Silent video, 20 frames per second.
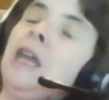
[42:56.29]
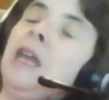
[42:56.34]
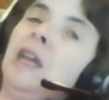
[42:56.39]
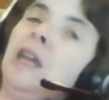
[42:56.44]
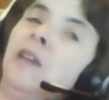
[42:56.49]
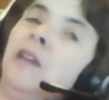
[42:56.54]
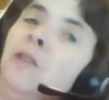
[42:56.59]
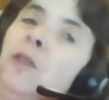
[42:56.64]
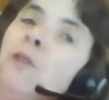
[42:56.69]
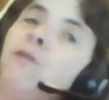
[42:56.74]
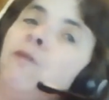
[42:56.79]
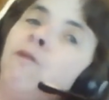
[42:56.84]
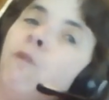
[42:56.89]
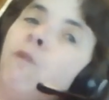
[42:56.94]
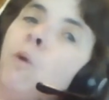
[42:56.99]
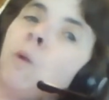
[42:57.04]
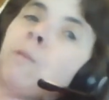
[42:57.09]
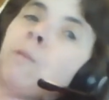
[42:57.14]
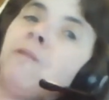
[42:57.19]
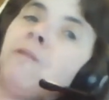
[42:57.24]
in the
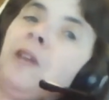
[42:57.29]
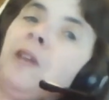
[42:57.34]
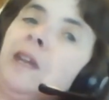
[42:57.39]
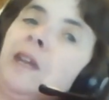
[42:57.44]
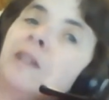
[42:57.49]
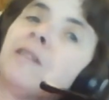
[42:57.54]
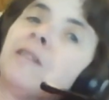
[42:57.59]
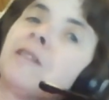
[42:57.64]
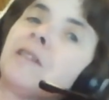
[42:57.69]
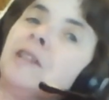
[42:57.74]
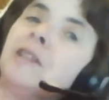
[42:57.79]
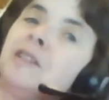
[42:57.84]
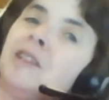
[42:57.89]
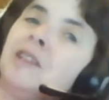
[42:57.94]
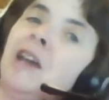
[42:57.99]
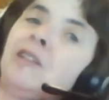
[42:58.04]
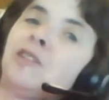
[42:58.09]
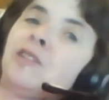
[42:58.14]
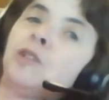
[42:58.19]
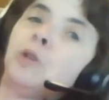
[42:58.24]
form of
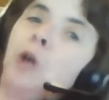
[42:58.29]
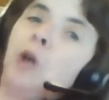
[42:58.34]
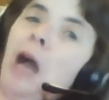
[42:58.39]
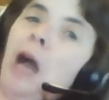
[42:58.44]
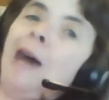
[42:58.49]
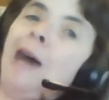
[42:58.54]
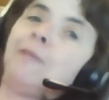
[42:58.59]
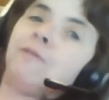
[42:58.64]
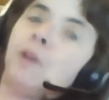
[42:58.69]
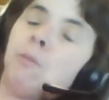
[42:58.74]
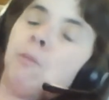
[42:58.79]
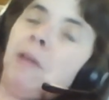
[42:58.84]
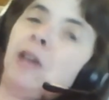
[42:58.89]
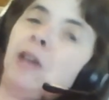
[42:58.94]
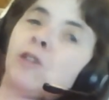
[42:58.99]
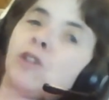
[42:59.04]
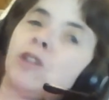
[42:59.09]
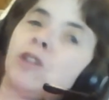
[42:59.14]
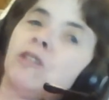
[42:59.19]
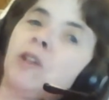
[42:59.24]
incidental
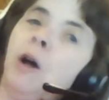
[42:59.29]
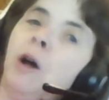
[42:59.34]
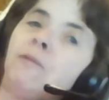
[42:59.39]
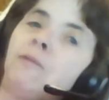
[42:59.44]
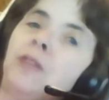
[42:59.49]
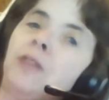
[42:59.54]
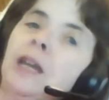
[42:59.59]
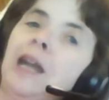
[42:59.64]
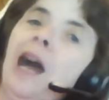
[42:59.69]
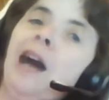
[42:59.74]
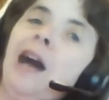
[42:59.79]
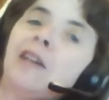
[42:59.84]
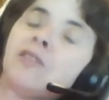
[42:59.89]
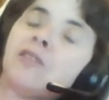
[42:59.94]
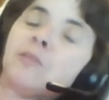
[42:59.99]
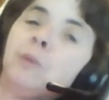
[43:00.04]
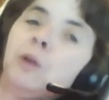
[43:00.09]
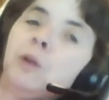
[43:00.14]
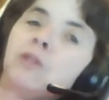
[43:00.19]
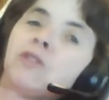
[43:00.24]
confirmations of the
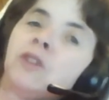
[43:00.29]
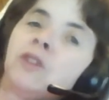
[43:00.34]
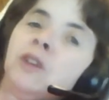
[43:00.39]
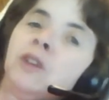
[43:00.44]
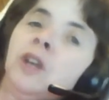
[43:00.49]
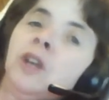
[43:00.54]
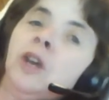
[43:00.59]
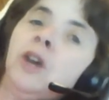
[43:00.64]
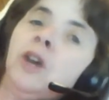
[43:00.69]
Gospels.